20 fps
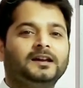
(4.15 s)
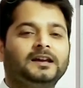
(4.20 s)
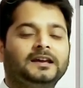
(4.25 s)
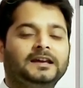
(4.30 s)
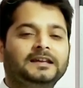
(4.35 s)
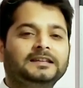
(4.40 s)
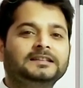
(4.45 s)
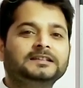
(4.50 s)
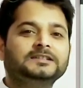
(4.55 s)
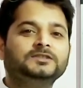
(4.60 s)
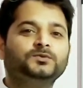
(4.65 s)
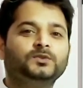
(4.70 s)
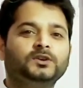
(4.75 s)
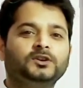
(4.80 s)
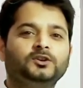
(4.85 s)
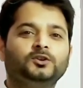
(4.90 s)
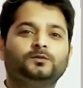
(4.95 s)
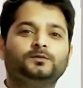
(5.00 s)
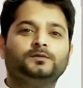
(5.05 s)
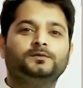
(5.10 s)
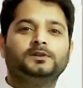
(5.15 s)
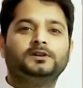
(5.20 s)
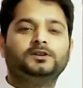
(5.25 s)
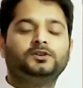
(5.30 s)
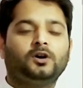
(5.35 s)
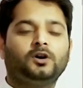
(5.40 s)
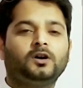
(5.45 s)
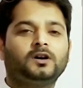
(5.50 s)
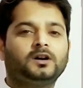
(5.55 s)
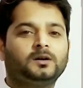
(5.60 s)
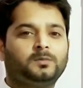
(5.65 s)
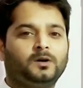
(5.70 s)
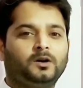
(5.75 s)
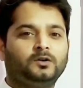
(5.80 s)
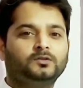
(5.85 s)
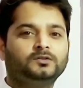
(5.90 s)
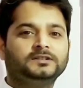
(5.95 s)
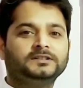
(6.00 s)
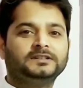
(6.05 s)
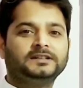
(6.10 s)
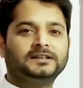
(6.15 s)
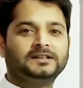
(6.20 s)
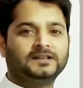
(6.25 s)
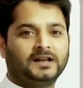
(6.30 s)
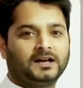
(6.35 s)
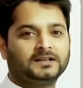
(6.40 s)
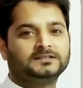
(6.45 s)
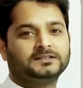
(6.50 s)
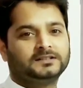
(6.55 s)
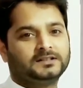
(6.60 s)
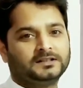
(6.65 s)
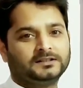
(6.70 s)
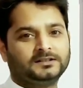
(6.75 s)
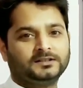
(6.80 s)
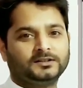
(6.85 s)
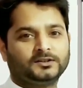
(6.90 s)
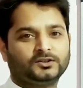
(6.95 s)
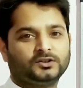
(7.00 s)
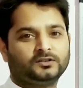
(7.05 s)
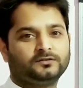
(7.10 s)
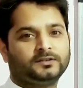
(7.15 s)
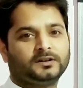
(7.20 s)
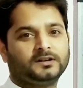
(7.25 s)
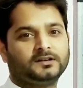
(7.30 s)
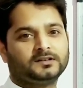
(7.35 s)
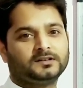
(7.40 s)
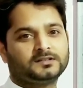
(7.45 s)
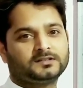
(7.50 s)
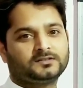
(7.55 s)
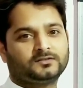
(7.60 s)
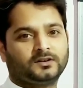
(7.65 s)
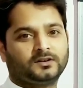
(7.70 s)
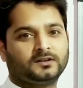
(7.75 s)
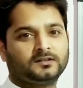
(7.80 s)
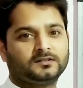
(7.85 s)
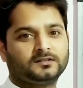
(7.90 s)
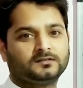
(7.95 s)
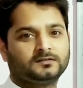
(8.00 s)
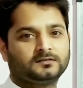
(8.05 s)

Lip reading: In this video we will talk about the classical theory of interest rate.